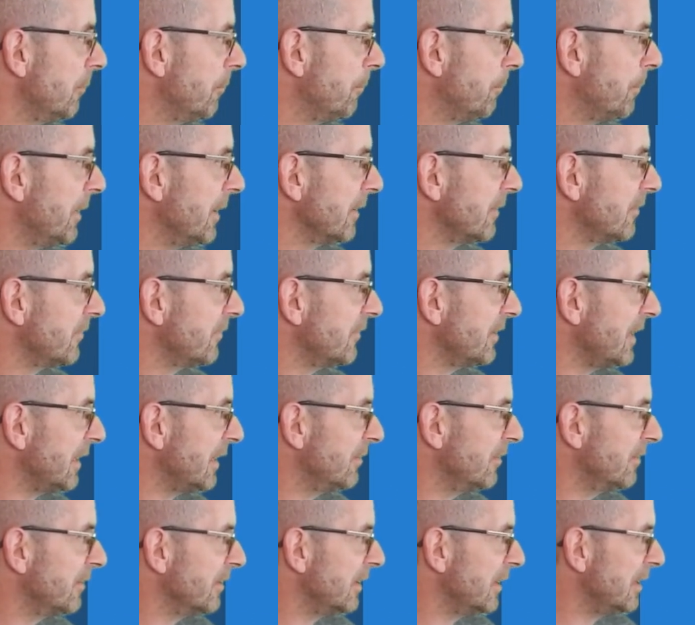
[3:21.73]
By
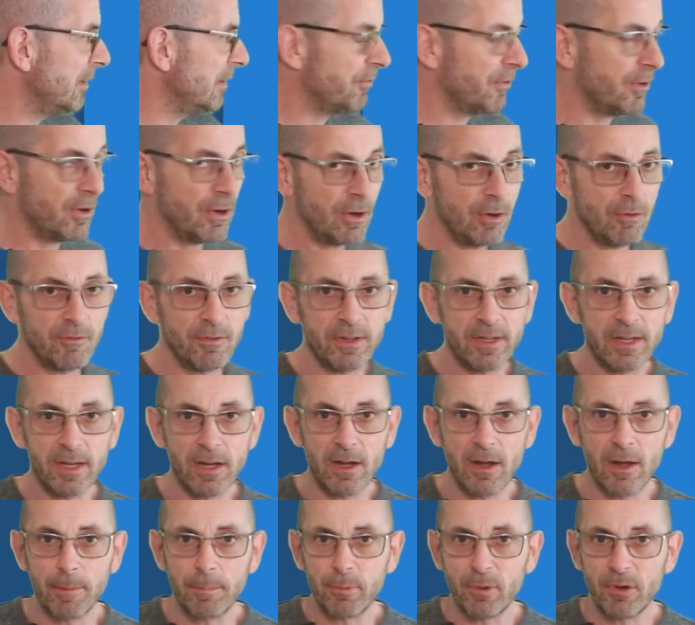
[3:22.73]
Saturday though, the
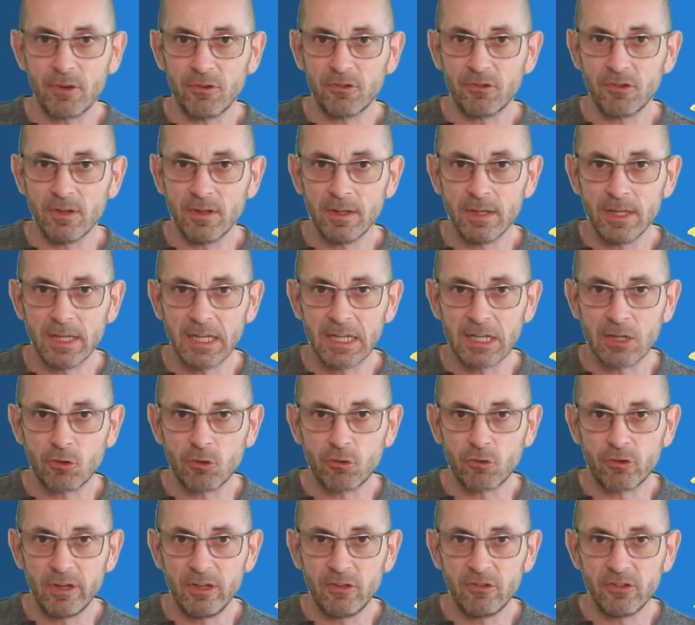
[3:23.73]
high pressure
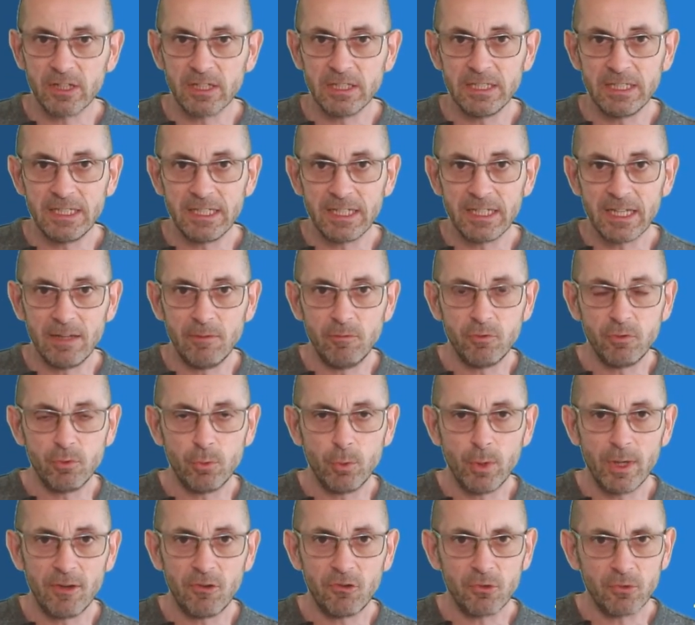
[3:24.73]
increasingly
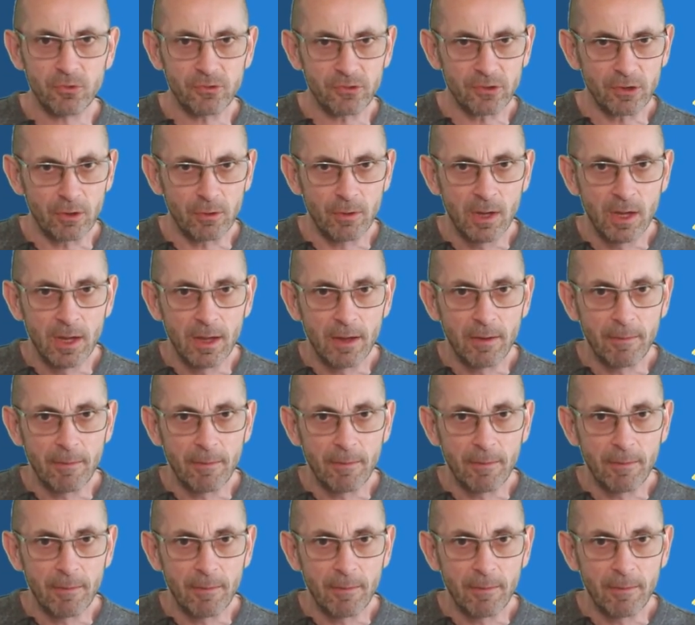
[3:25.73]
influential, so